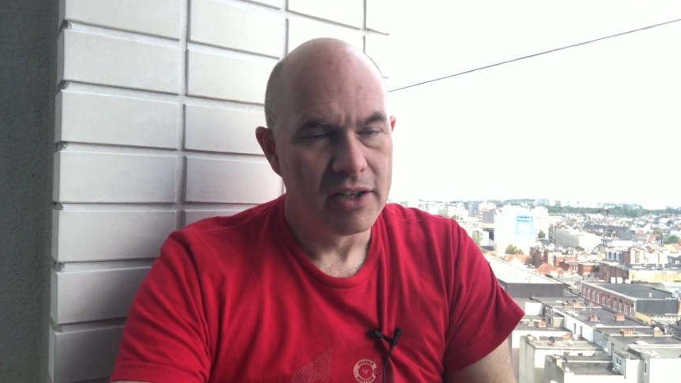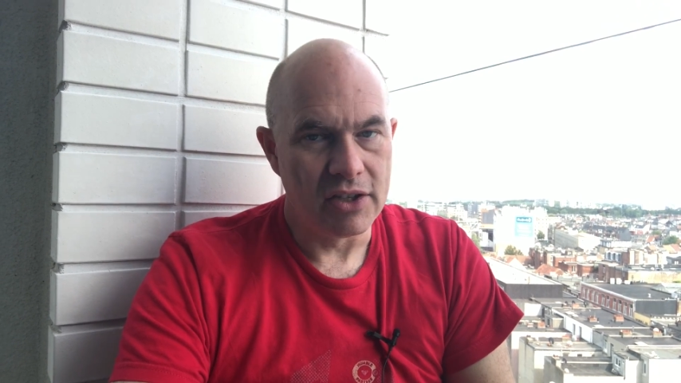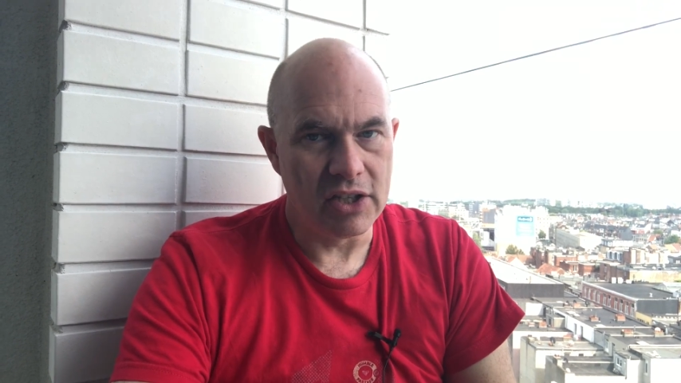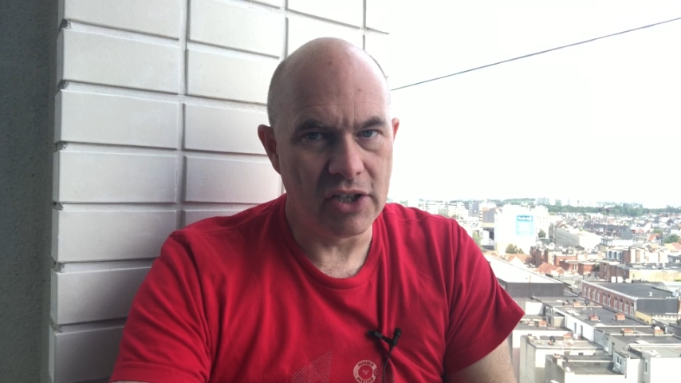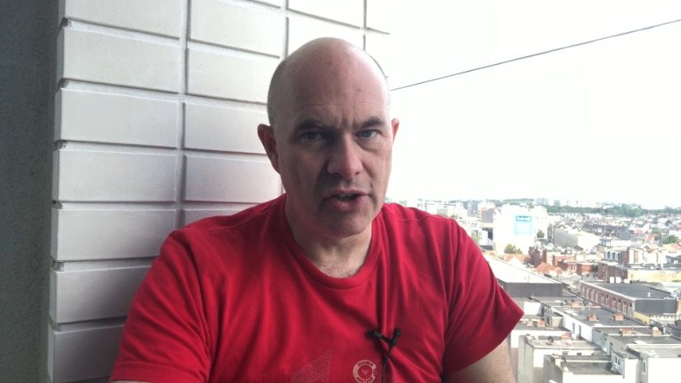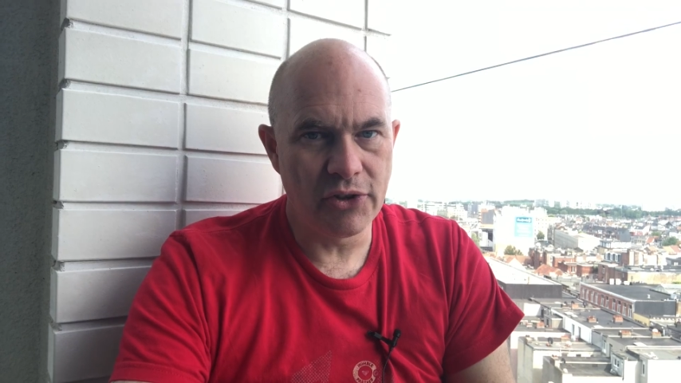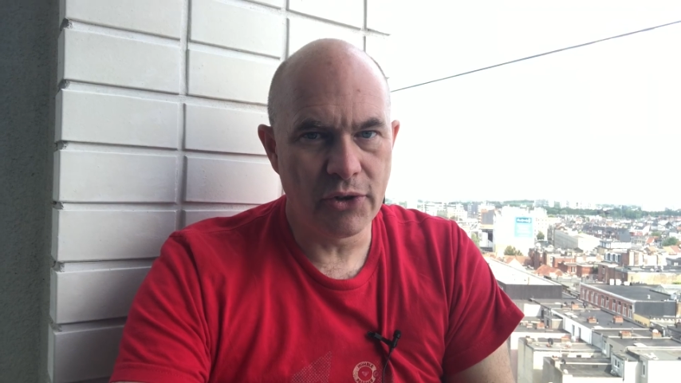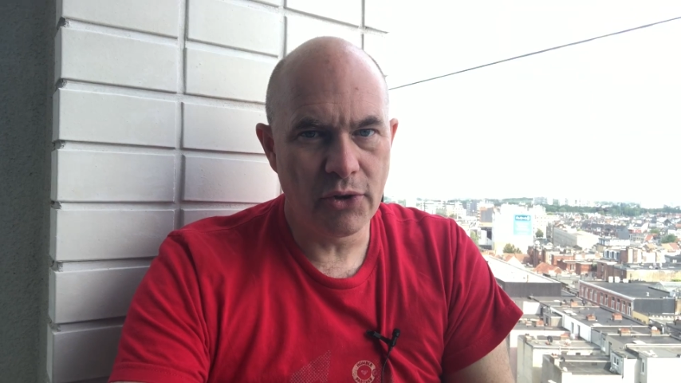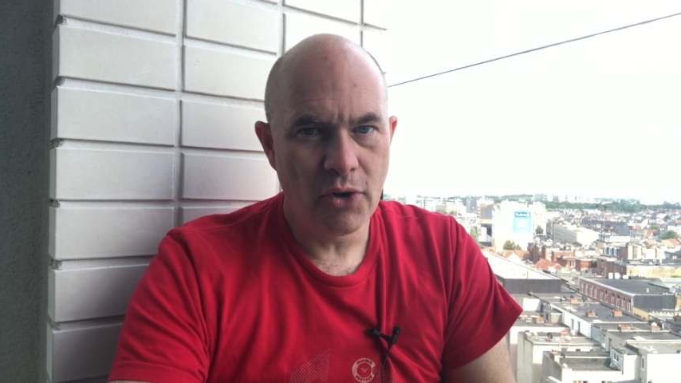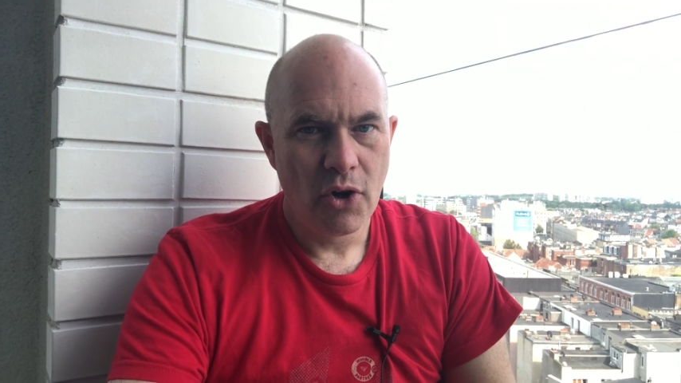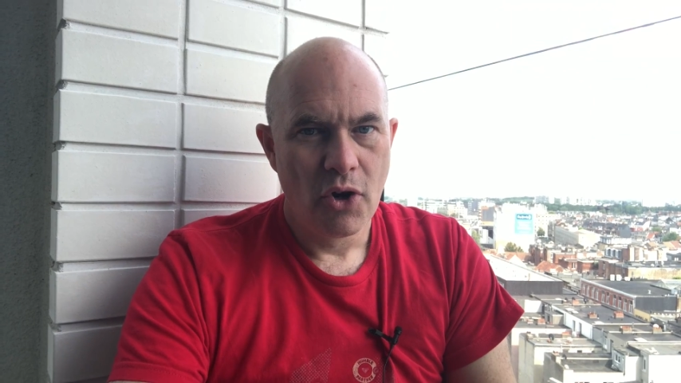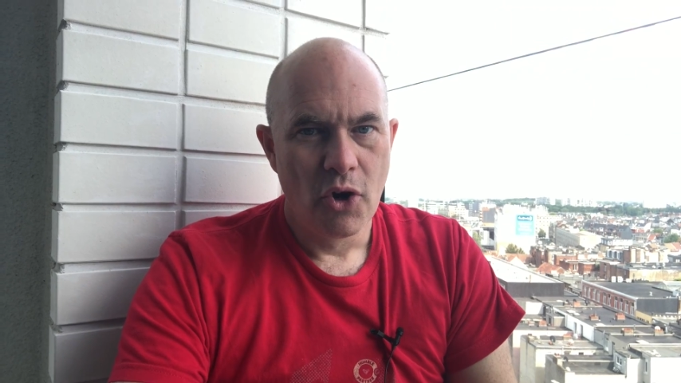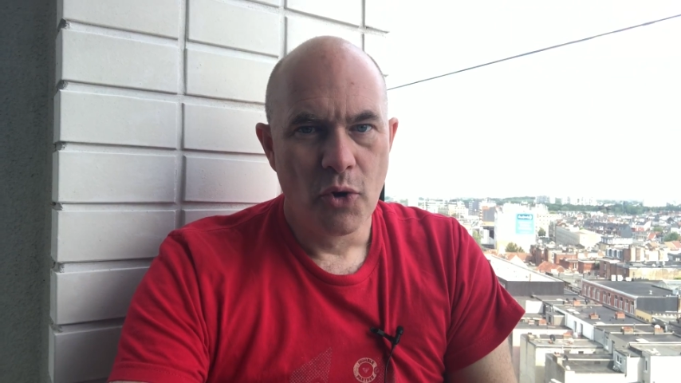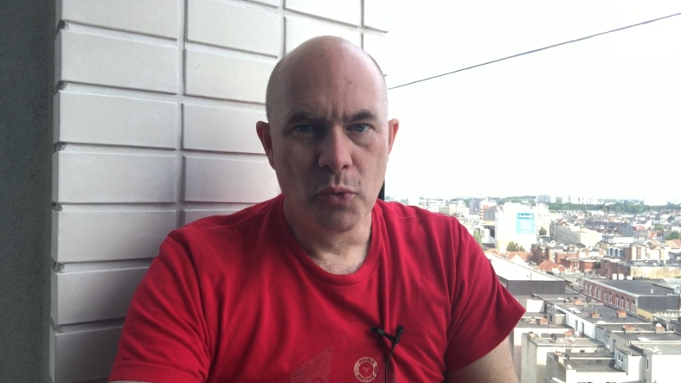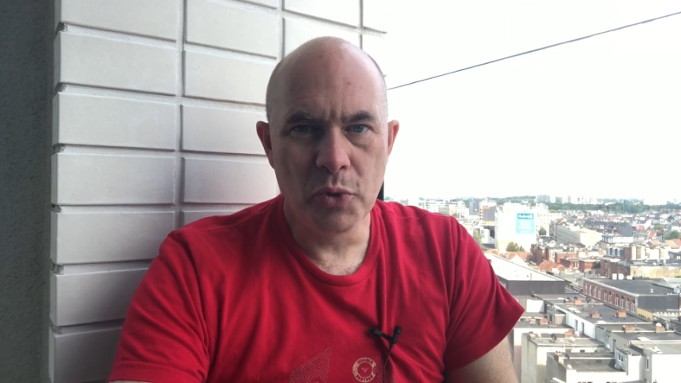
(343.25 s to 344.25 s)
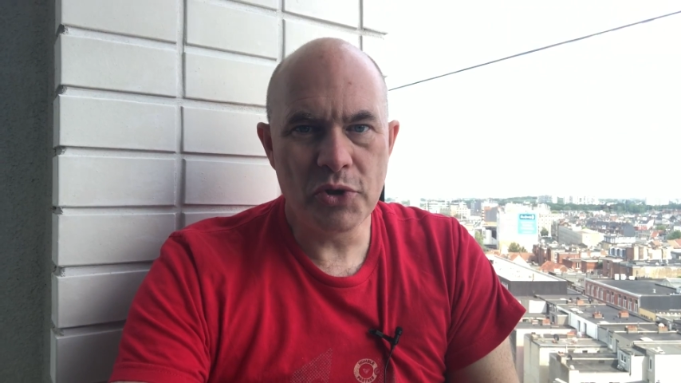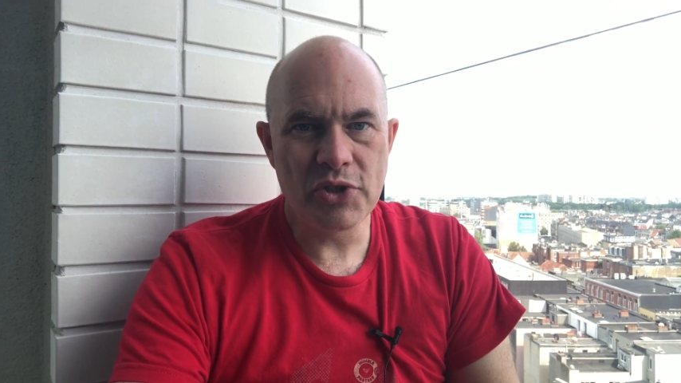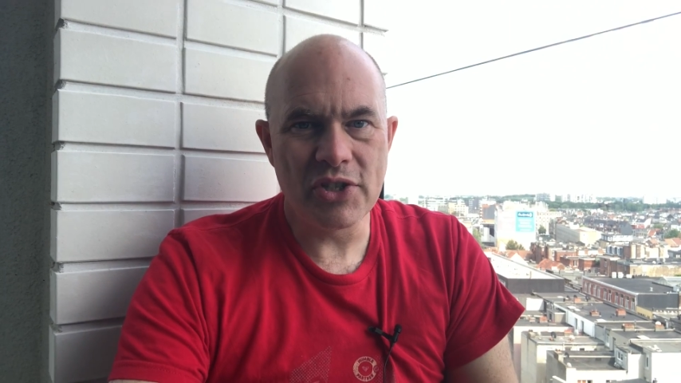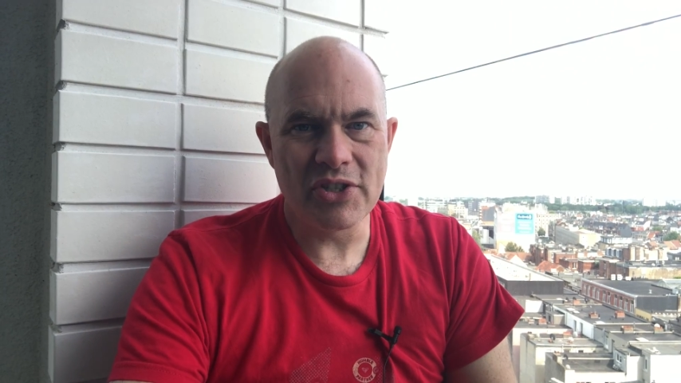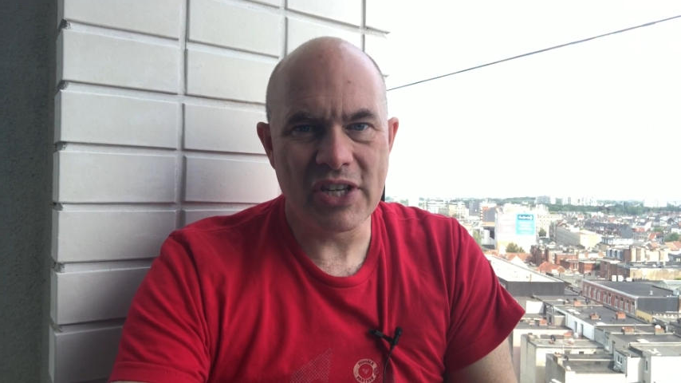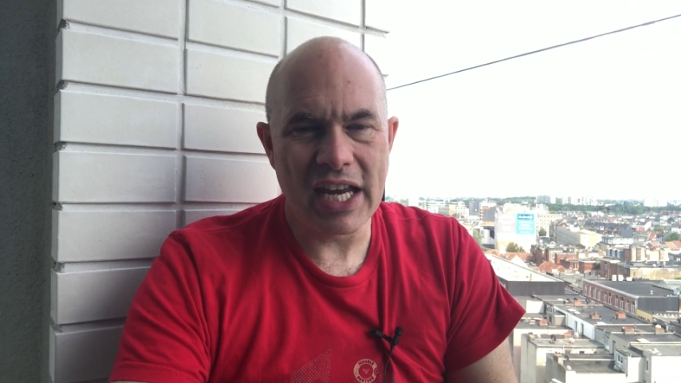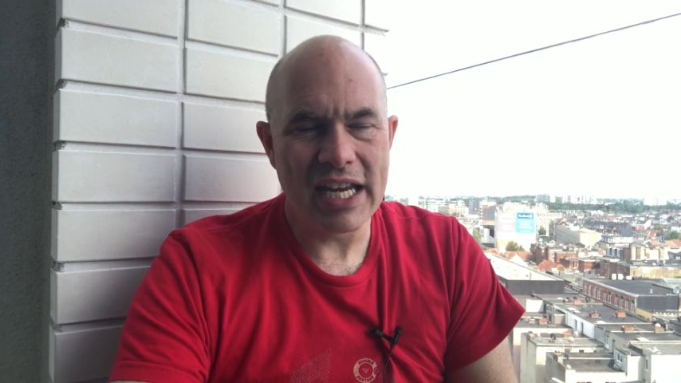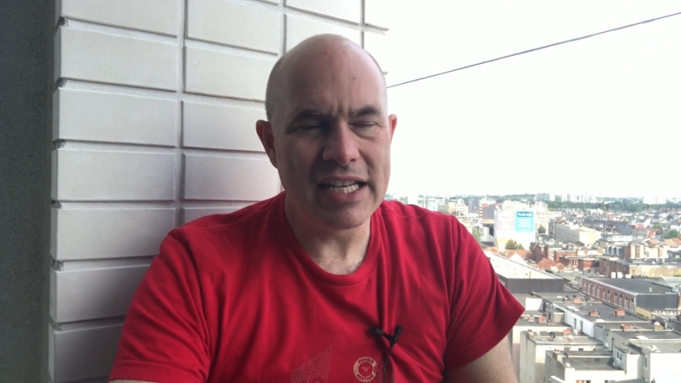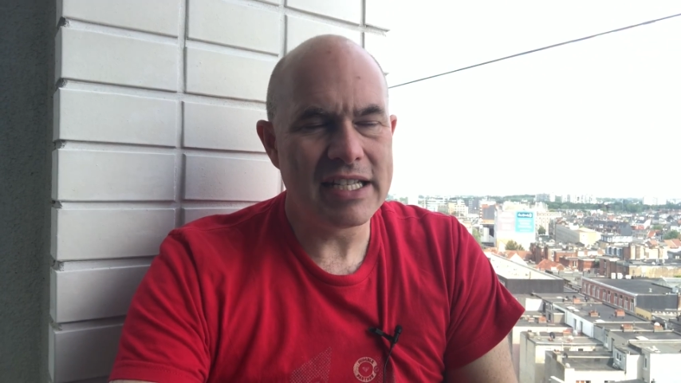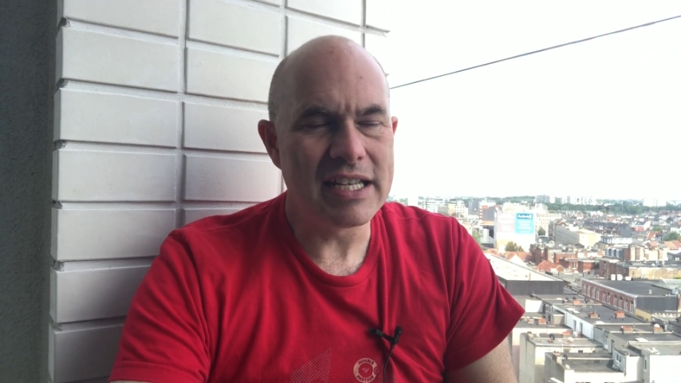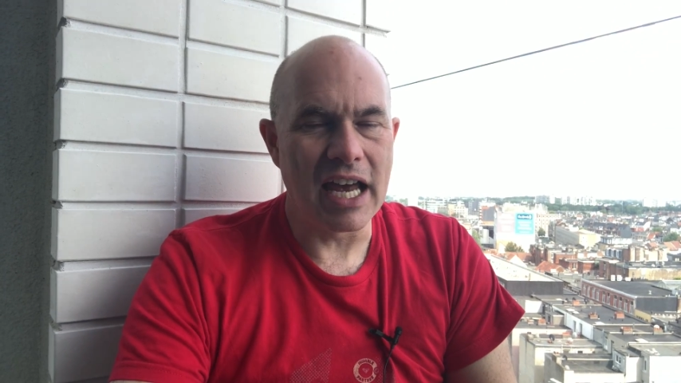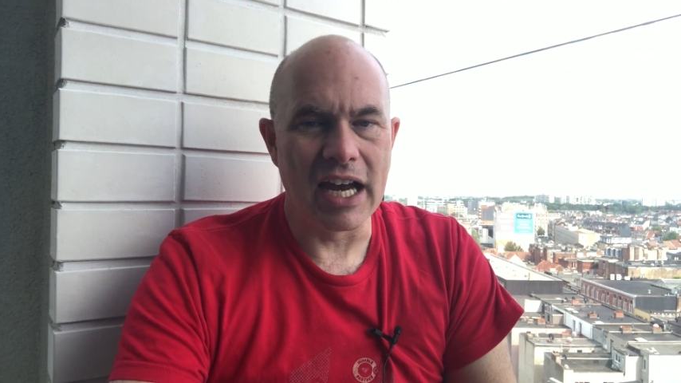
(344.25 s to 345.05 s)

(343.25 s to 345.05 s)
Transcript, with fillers: The other was to send